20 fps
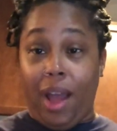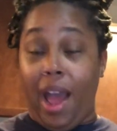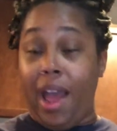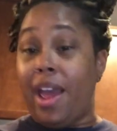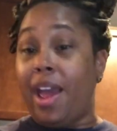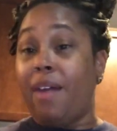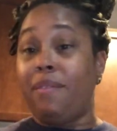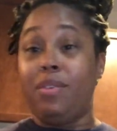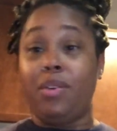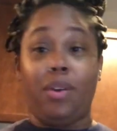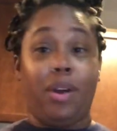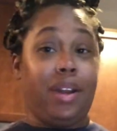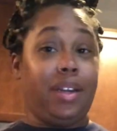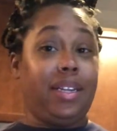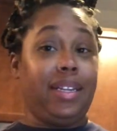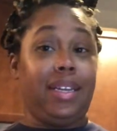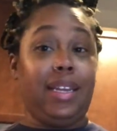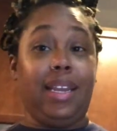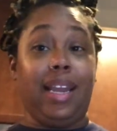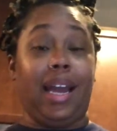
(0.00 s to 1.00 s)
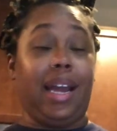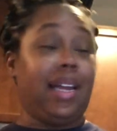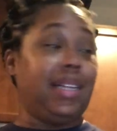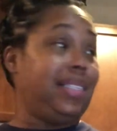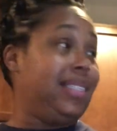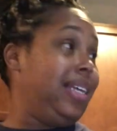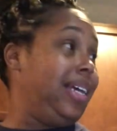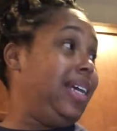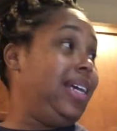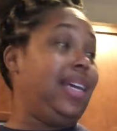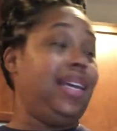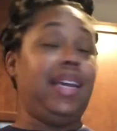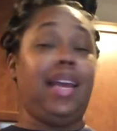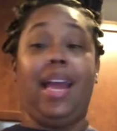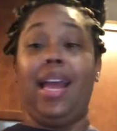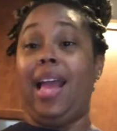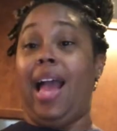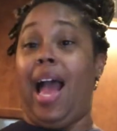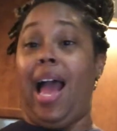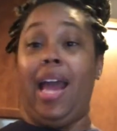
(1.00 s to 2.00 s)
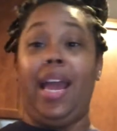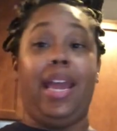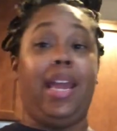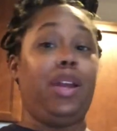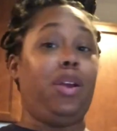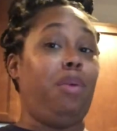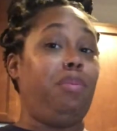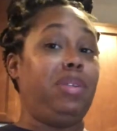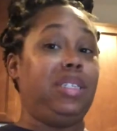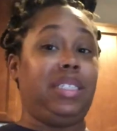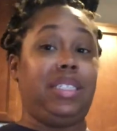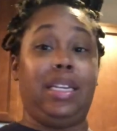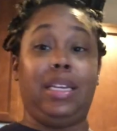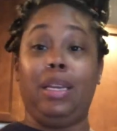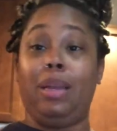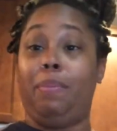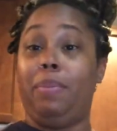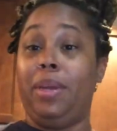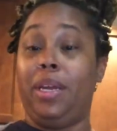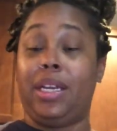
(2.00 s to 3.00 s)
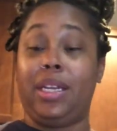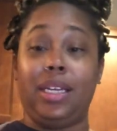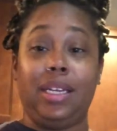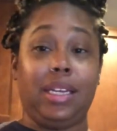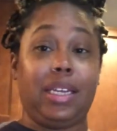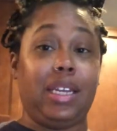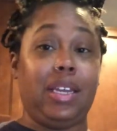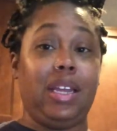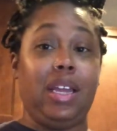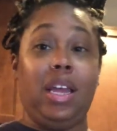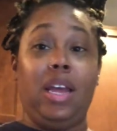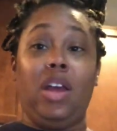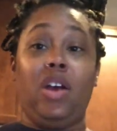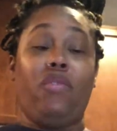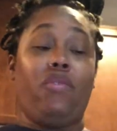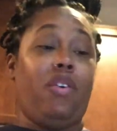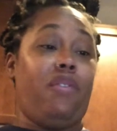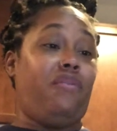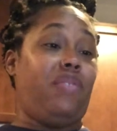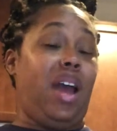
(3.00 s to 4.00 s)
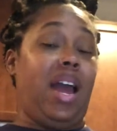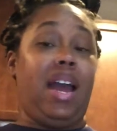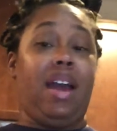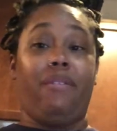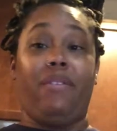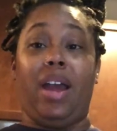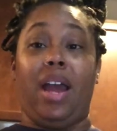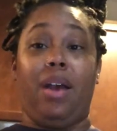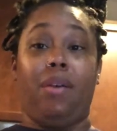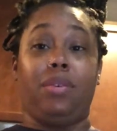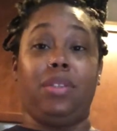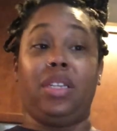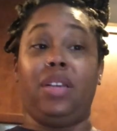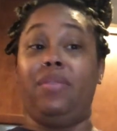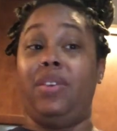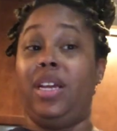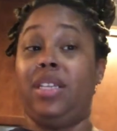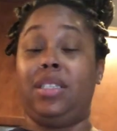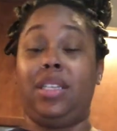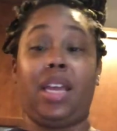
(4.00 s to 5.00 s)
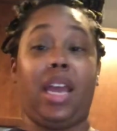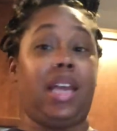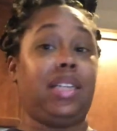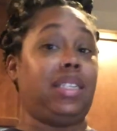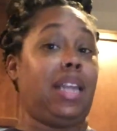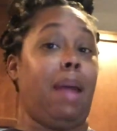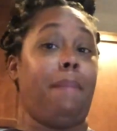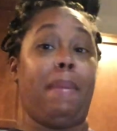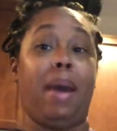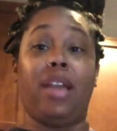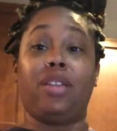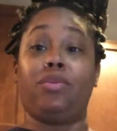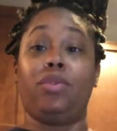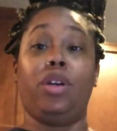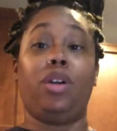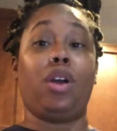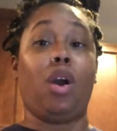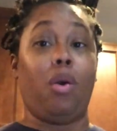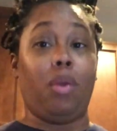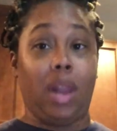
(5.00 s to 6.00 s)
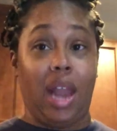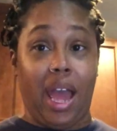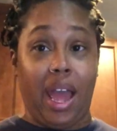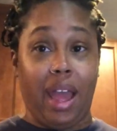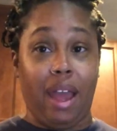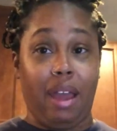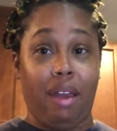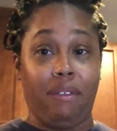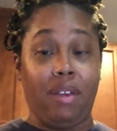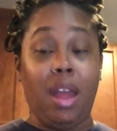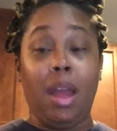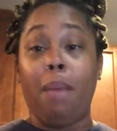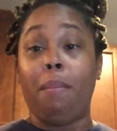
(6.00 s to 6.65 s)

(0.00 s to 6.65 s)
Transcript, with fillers: I have no idea. Like I said, I ain't gonna be sitting up here cooking for five hours. If that's the case, then I might as well go live.